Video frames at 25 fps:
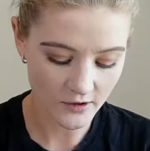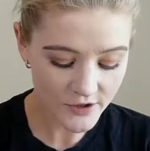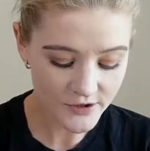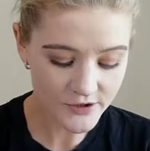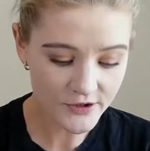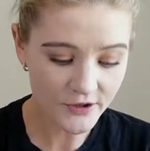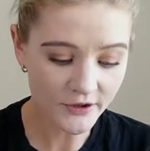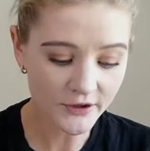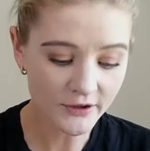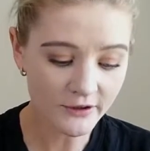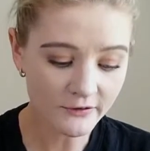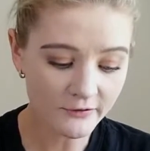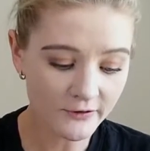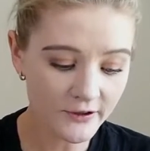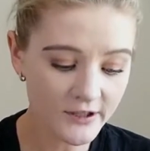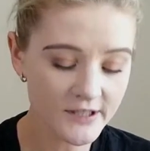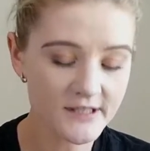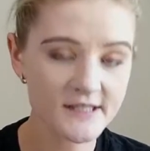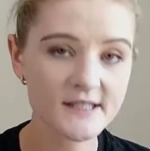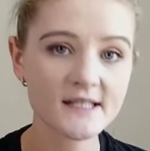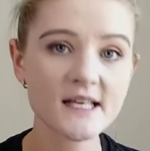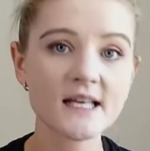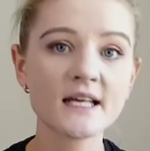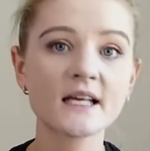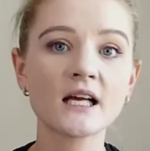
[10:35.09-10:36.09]
So the first
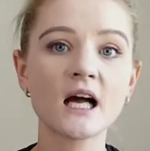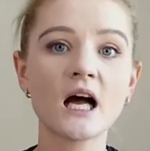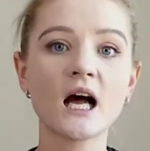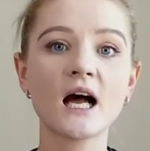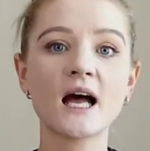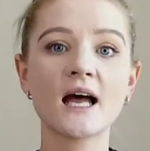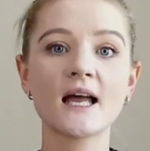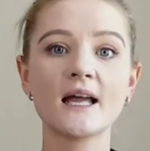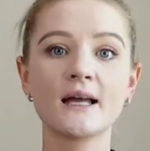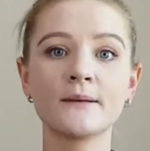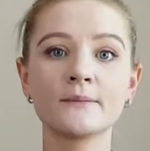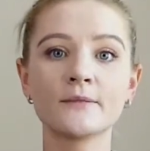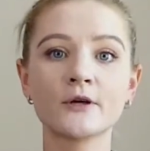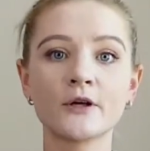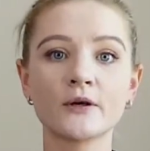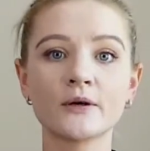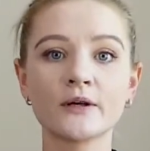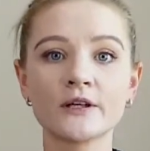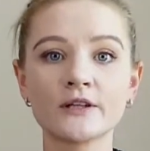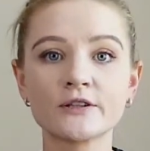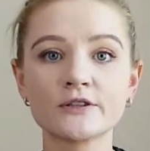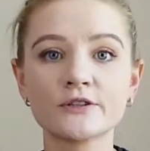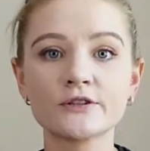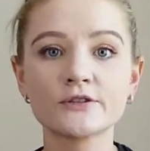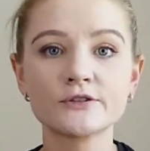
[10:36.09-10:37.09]
thing I am
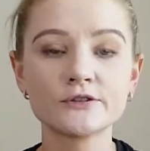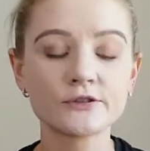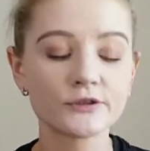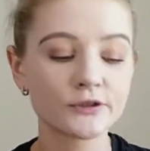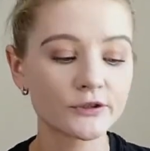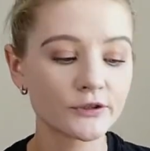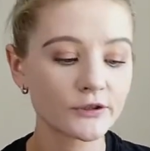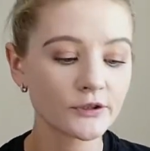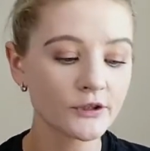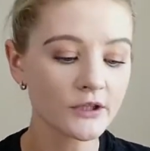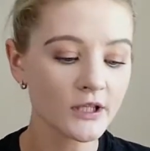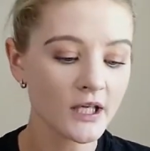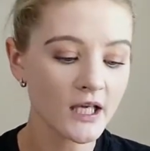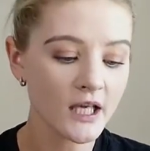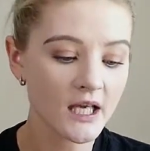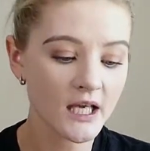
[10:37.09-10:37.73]
going to do